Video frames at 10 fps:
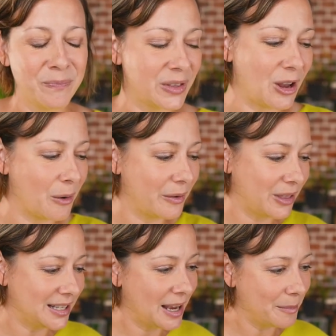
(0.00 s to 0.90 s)
So if
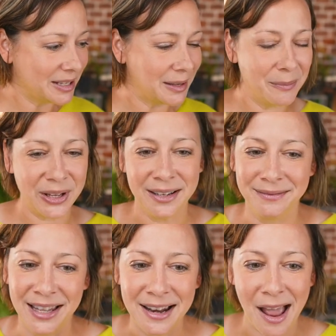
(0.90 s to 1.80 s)
they tell me something,
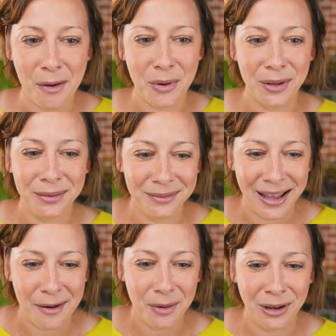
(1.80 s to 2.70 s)
then I will
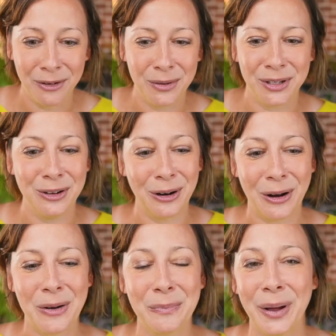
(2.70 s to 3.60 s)
give you a secret
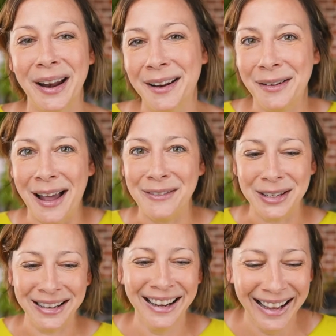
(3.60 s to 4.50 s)
code, but I don't have
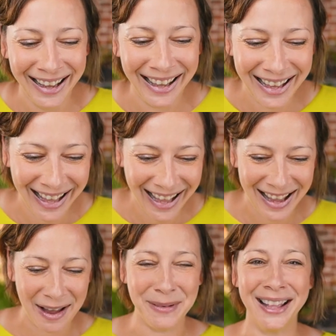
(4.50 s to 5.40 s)
it.
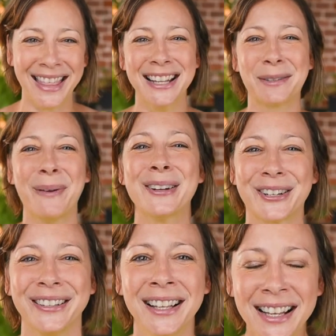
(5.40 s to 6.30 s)
I'm not that
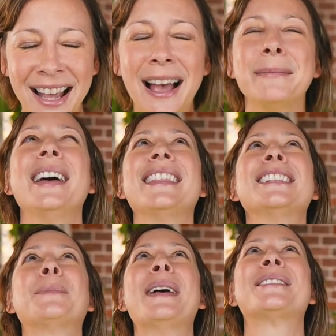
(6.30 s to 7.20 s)
special. I'm not
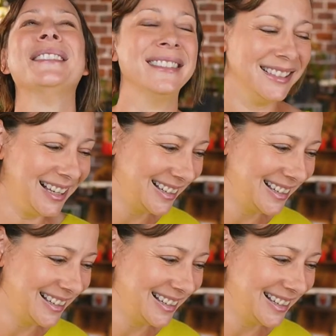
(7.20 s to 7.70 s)
that special.